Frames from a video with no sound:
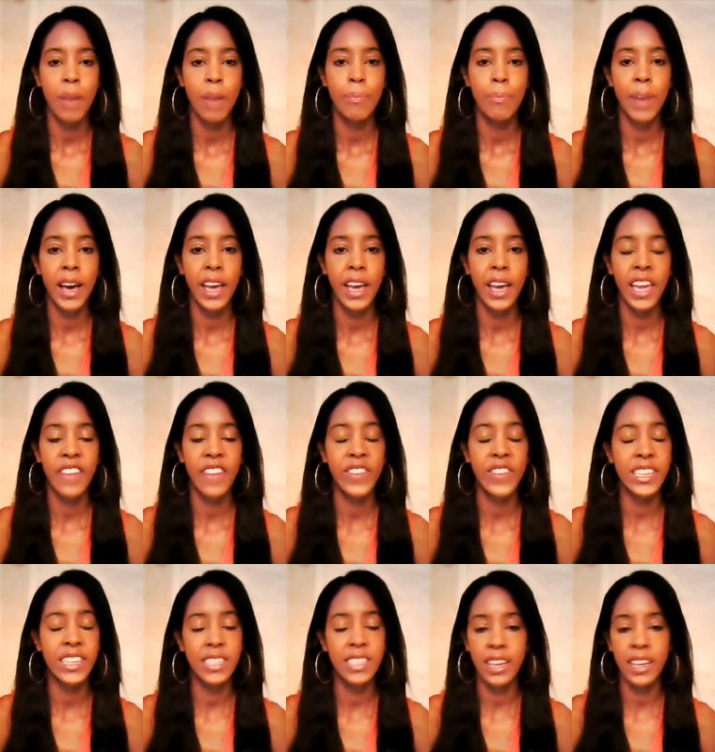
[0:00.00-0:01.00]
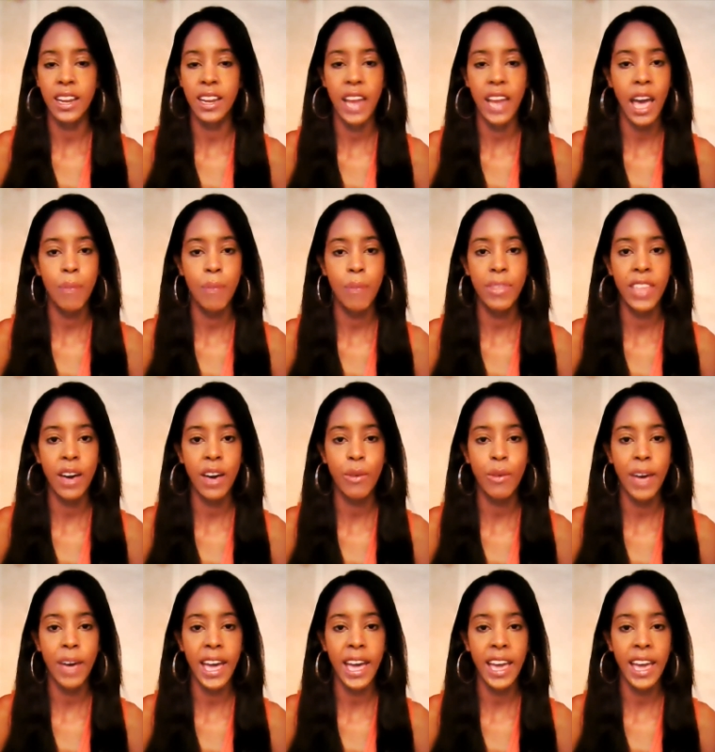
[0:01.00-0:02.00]
But if it didn't happen
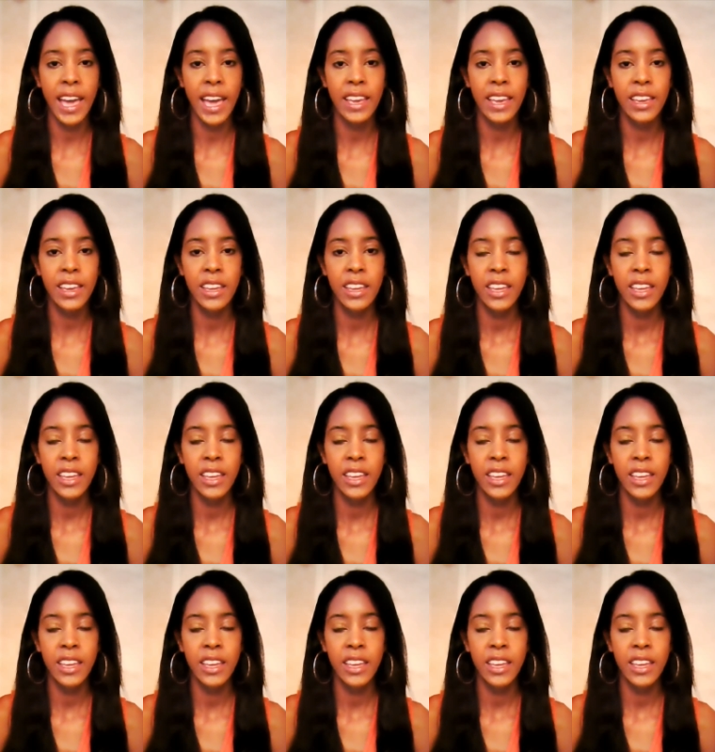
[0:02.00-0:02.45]
that way,